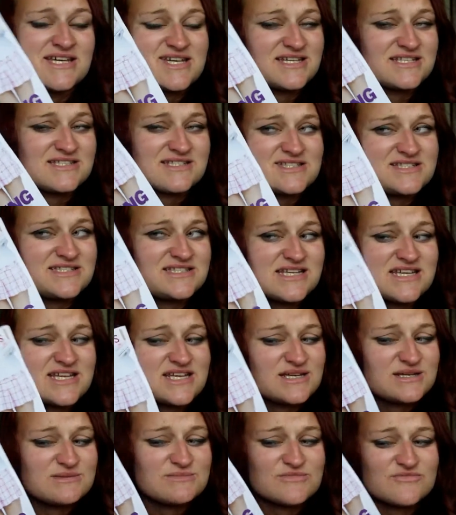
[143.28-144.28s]
It does
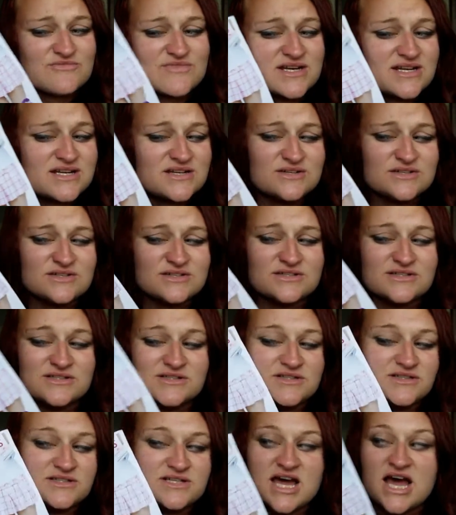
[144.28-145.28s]
seem really
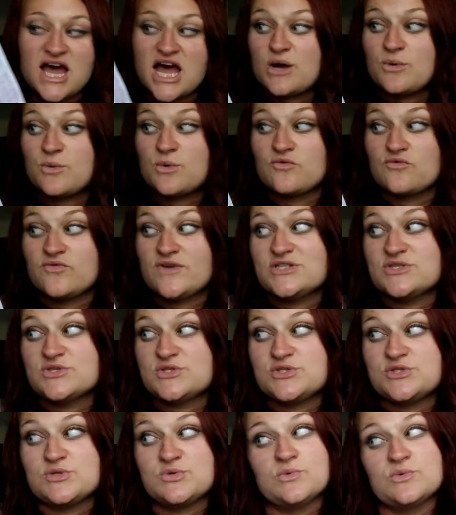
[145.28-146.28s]
good. I will read you
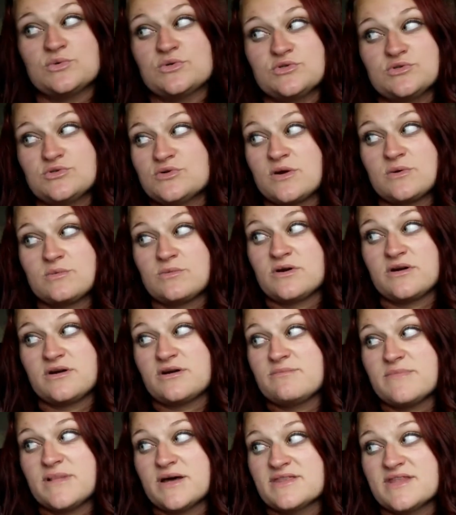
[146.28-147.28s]
soon. Do not worry
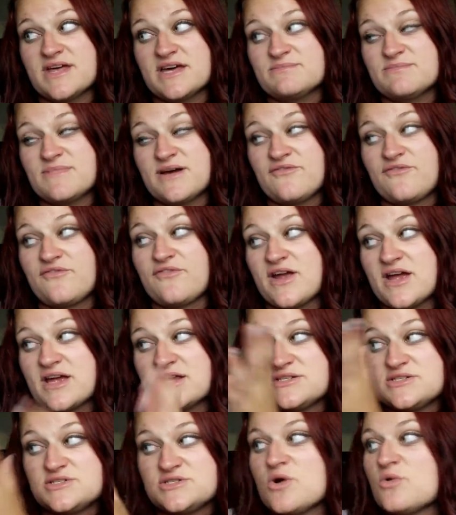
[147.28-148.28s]
about that, my
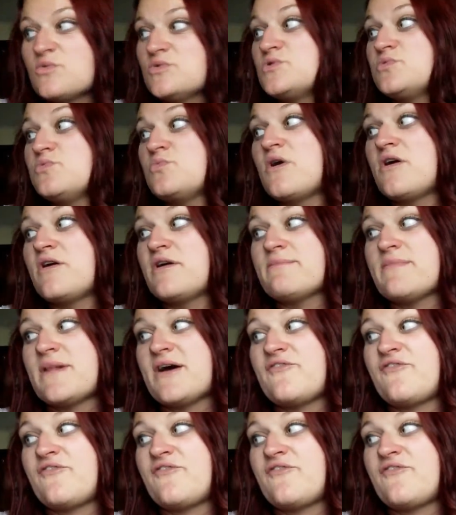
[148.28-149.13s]
friend. Don't worry, my